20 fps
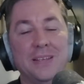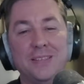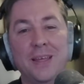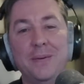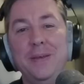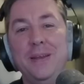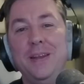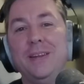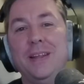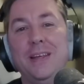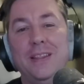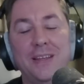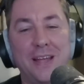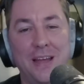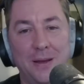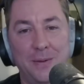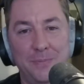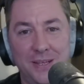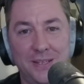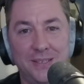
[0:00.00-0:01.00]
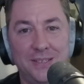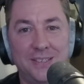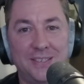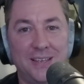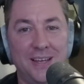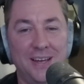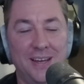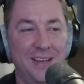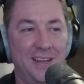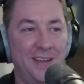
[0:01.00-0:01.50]
So let me know down in the
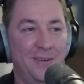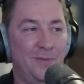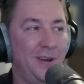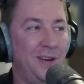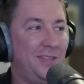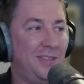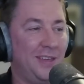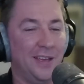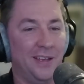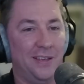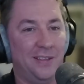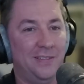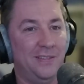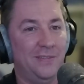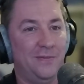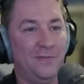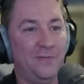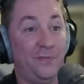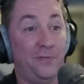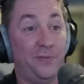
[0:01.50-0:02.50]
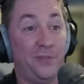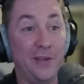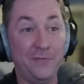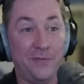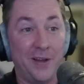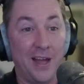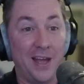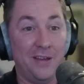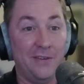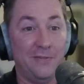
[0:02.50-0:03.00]
comments. What do you think?
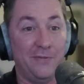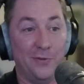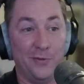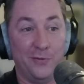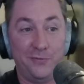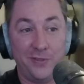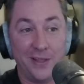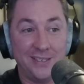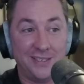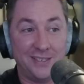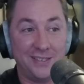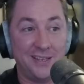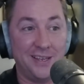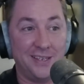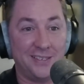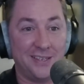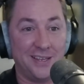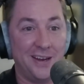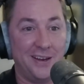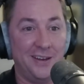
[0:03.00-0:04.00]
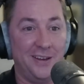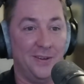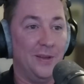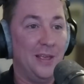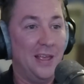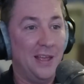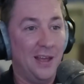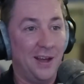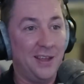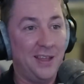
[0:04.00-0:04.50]
Flight 5 or Flight 6? I don't know.